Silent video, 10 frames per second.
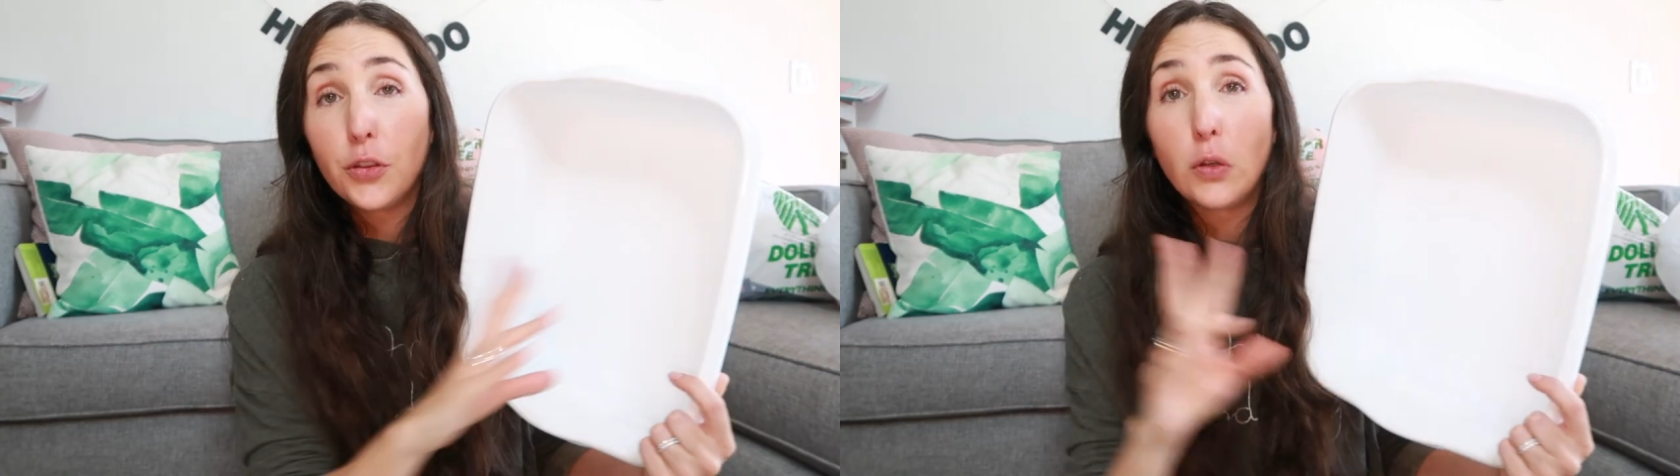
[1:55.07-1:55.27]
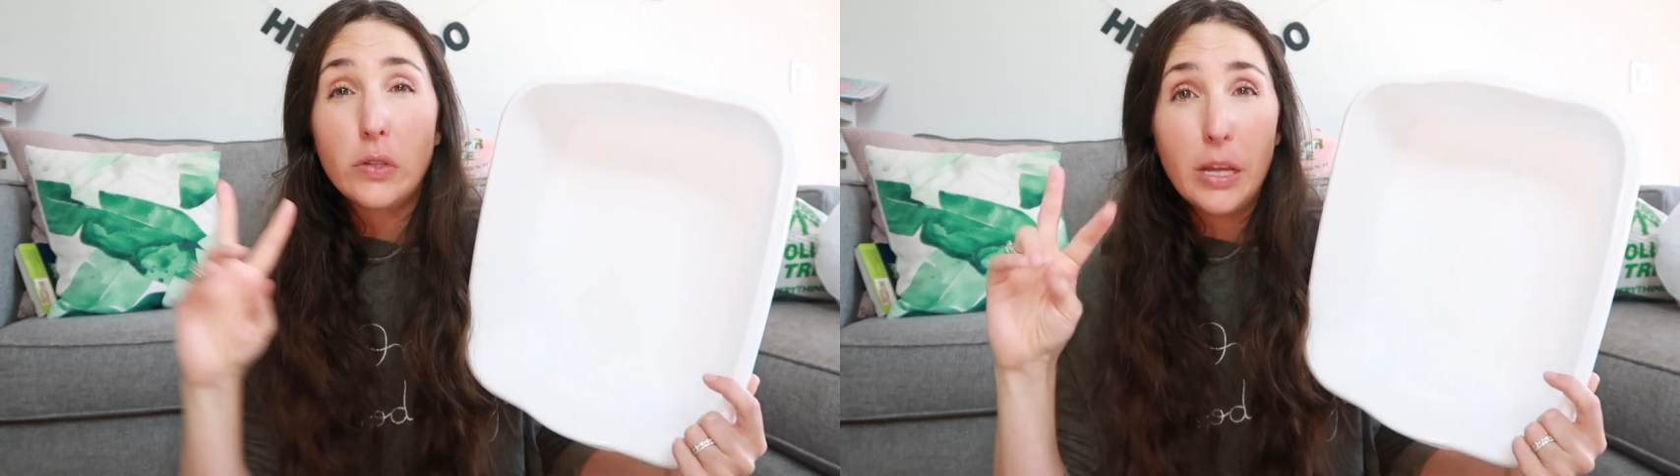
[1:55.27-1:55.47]

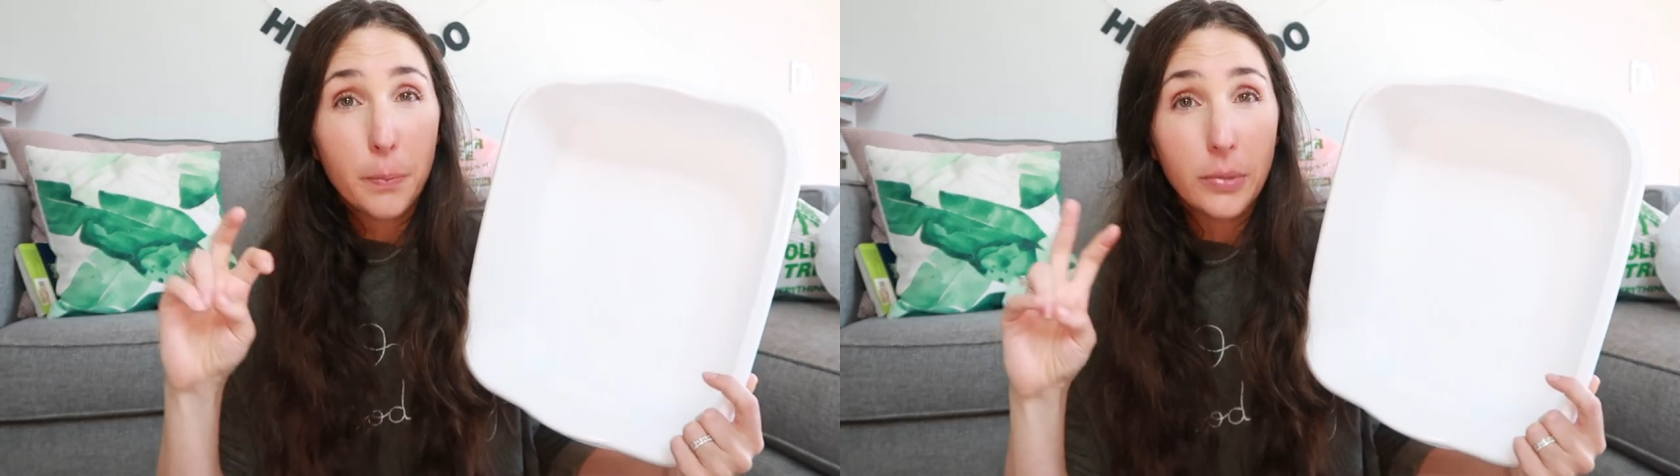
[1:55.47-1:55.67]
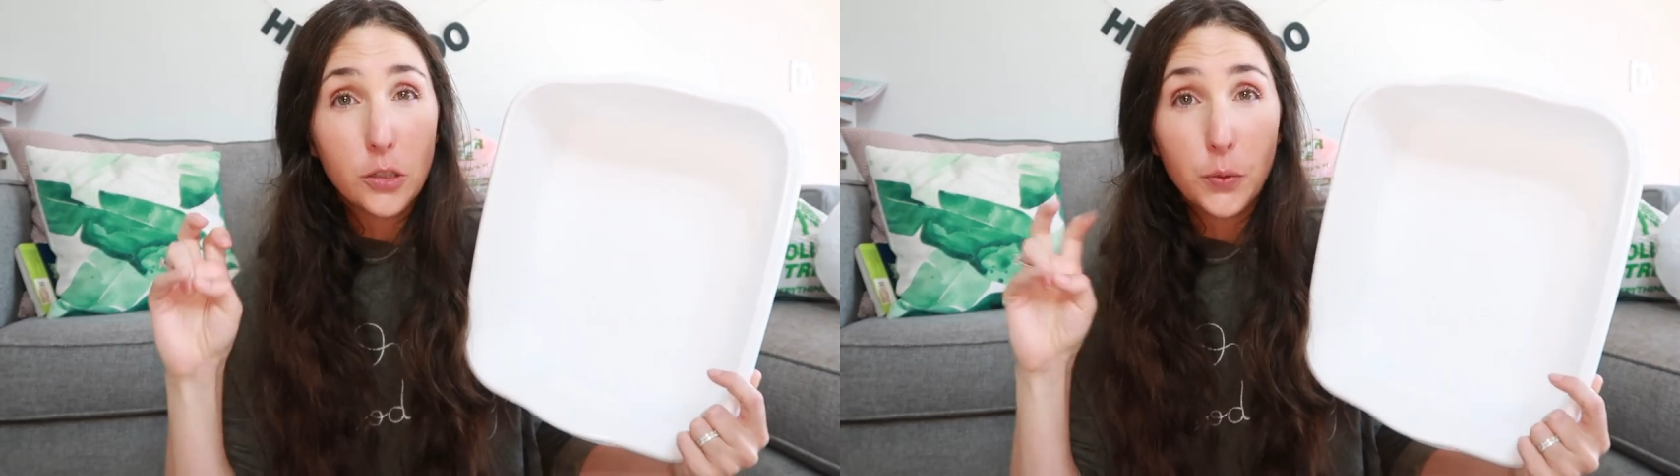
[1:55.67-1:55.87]
those
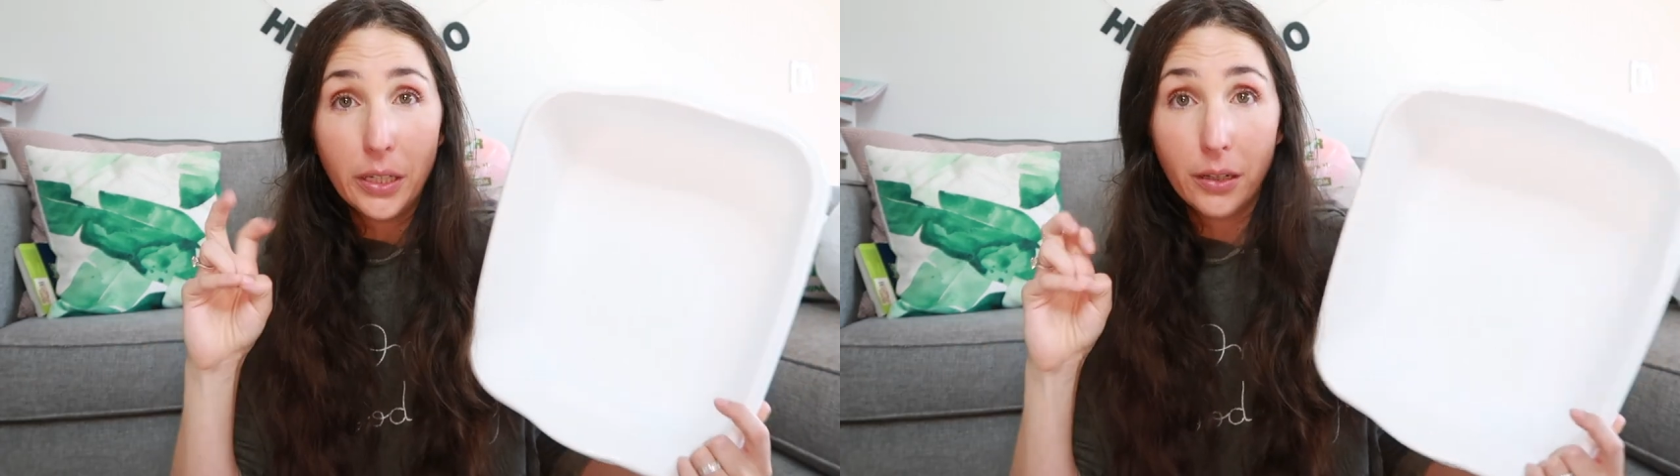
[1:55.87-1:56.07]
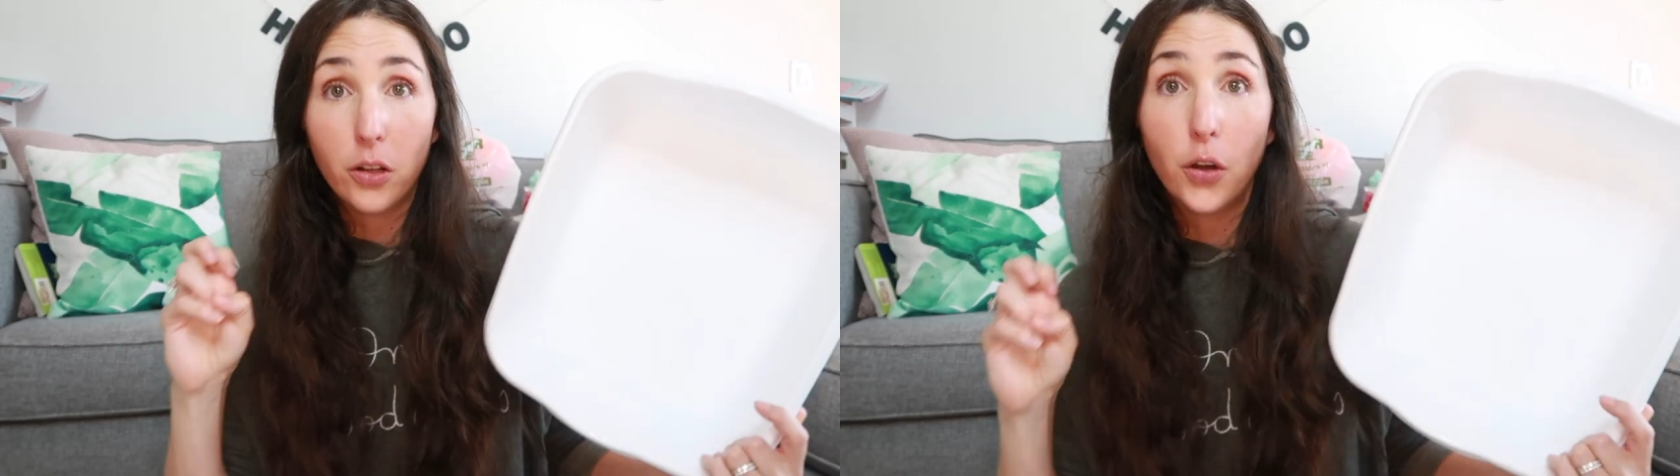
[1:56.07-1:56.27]

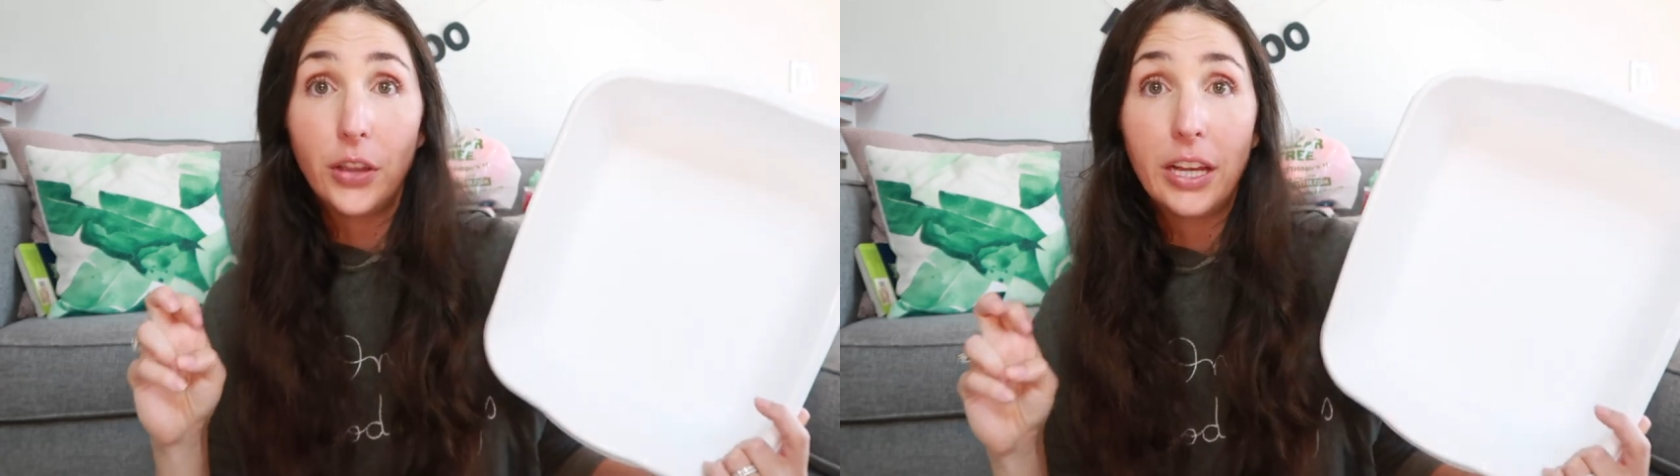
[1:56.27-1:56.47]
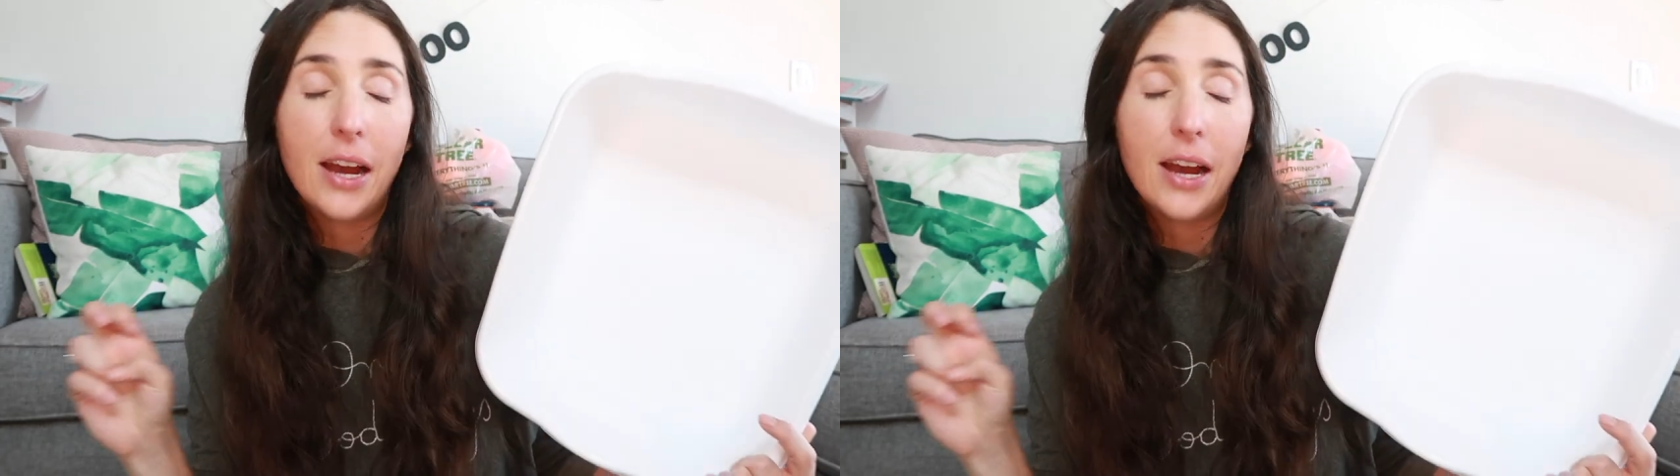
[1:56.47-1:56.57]
in-between clothing